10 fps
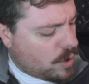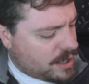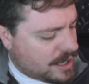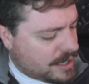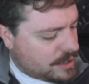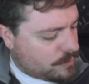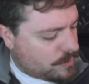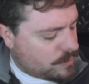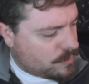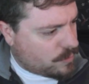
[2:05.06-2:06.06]
I
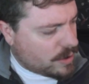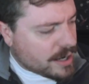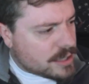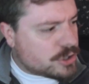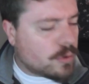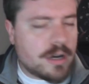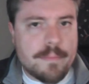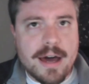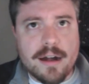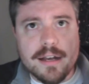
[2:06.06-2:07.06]
enjoyed
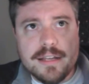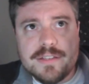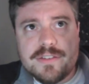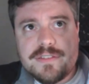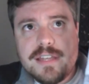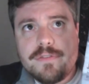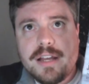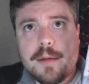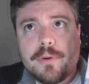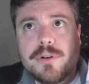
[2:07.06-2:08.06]
about it is Stephen
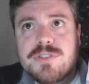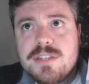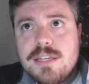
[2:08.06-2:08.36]
Ambrose,